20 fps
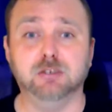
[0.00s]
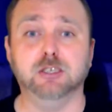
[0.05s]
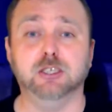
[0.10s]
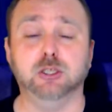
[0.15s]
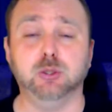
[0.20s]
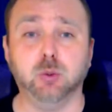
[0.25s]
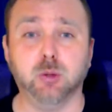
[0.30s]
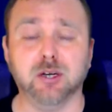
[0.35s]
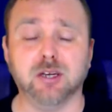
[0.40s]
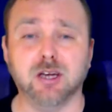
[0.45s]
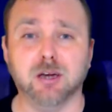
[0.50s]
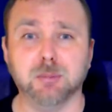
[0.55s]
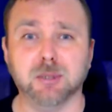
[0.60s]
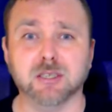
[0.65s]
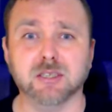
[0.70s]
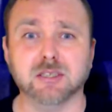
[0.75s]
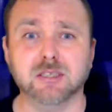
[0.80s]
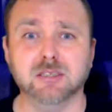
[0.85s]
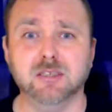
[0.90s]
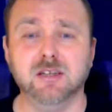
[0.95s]

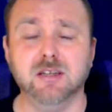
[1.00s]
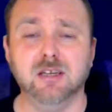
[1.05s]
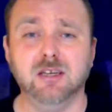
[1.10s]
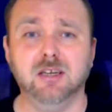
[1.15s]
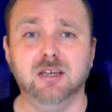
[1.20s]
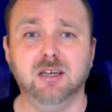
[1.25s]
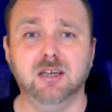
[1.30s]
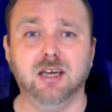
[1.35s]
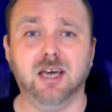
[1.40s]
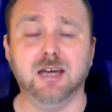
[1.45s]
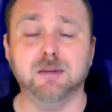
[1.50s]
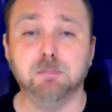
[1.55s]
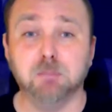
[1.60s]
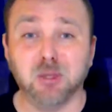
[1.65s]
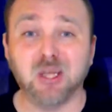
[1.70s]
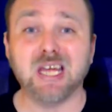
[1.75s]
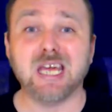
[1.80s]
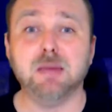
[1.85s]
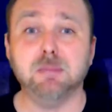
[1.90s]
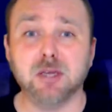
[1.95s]
shortcomings and
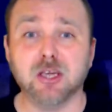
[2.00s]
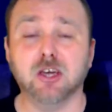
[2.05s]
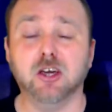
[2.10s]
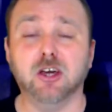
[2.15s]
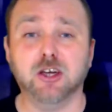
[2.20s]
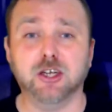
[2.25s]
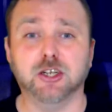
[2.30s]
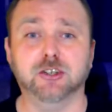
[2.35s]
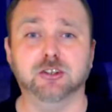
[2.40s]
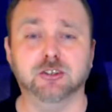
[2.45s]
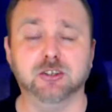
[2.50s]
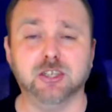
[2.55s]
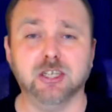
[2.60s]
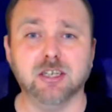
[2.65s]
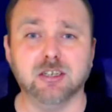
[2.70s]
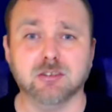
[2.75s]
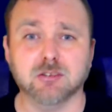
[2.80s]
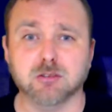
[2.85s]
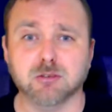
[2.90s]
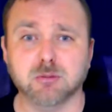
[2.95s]
blaming it on other
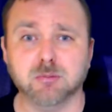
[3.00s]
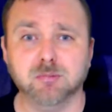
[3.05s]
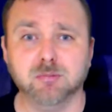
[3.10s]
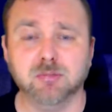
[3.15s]
things.